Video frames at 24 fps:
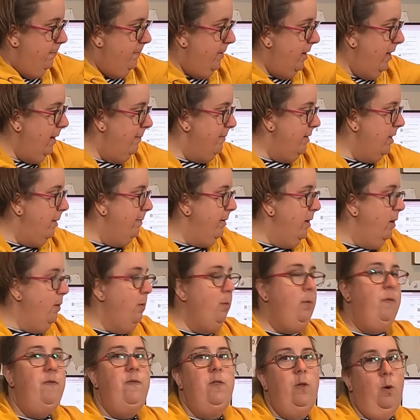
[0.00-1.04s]

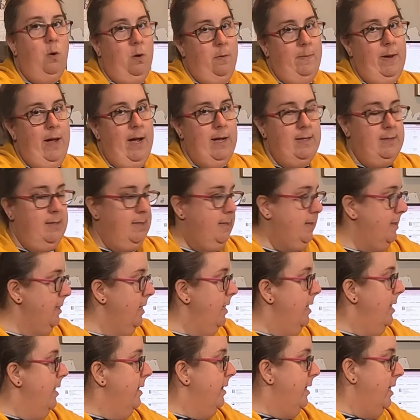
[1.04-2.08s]
BMW Floor Mats.
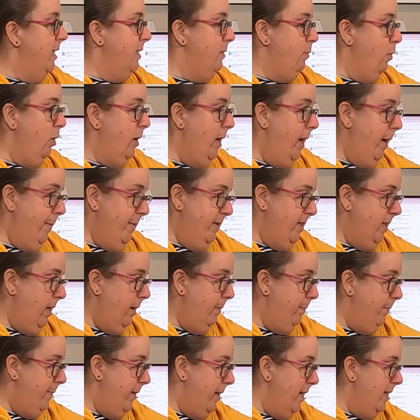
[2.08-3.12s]
These were on
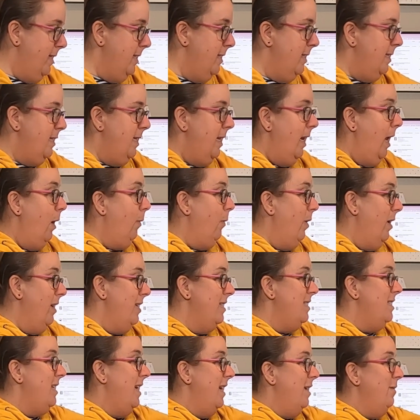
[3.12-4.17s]
Amazon bins, and I want
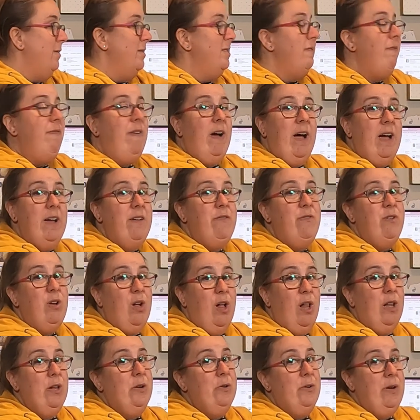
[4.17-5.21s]
to say it was
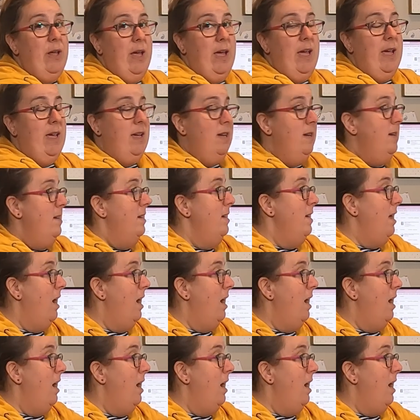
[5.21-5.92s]
$5 day.